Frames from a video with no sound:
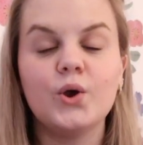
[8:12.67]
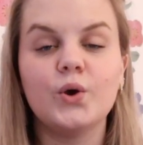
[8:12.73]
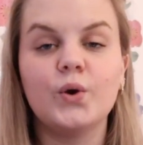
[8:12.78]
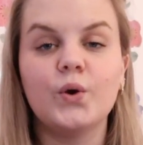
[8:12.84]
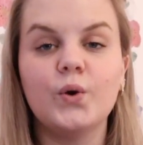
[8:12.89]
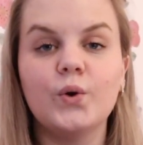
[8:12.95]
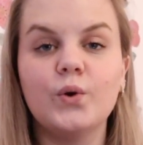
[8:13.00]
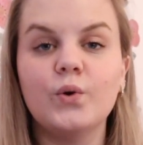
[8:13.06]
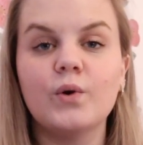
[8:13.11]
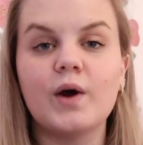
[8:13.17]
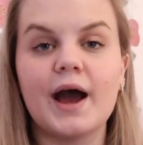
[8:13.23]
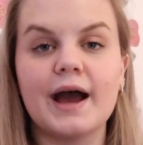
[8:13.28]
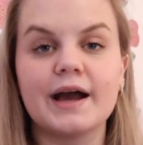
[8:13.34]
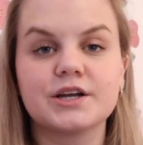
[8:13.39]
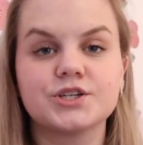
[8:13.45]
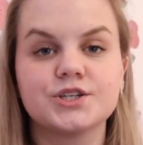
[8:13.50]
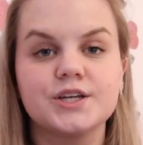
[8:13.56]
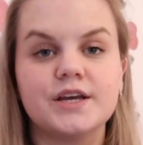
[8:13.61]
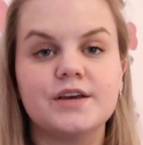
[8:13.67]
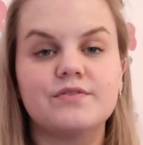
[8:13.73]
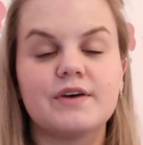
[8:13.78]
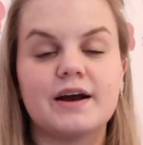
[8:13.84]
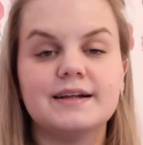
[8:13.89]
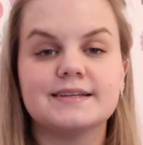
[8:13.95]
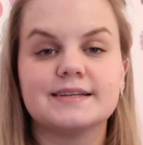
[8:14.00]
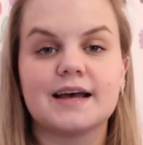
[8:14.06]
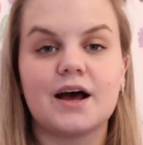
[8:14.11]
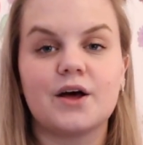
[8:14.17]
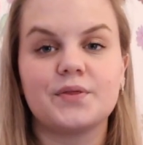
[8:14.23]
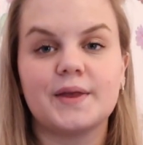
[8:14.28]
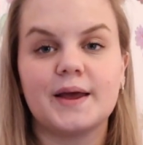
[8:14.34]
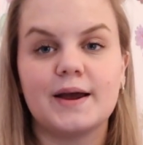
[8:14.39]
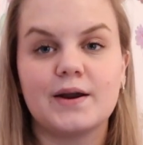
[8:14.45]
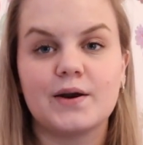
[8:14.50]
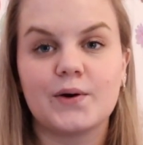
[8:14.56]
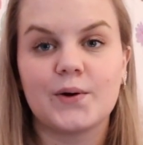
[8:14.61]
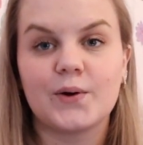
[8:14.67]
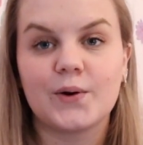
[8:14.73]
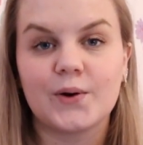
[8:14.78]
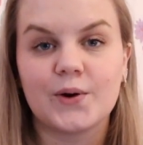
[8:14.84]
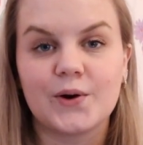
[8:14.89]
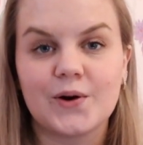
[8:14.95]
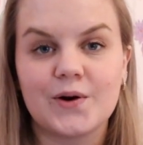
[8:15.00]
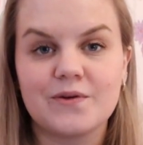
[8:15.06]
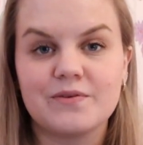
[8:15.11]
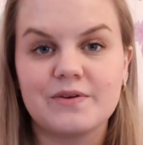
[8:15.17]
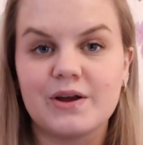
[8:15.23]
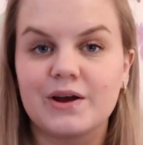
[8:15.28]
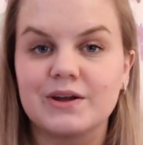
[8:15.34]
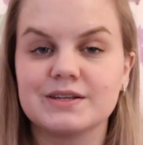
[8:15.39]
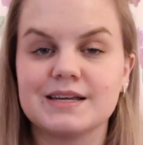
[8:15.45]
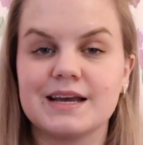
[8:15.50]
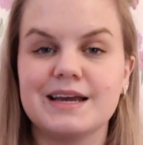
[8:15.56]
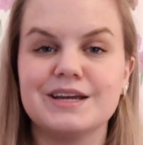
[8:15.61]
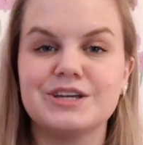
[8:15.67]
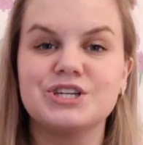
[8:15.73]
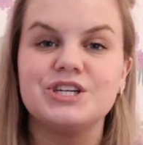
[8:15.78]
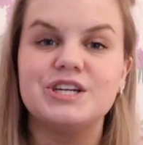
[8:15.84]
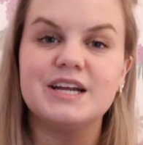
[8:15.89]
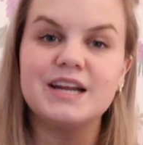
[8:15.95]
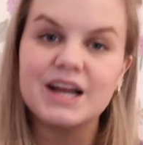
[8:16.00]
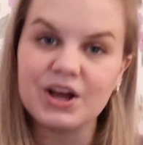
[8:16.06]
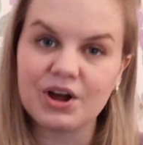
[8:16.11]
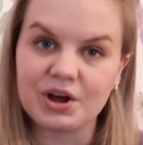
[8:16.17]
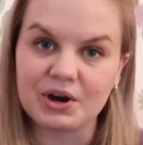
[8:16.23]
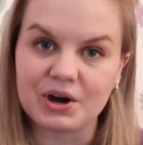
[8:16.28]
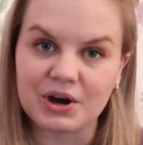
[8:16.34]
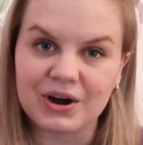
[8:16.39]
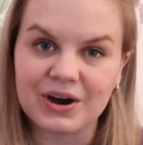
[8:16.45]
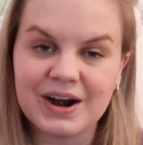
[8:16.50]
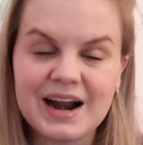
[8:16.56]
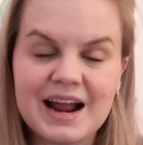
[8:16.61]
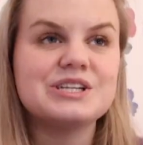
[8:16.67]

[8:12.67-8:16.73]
who actually finds out that her fiance is cheating on her.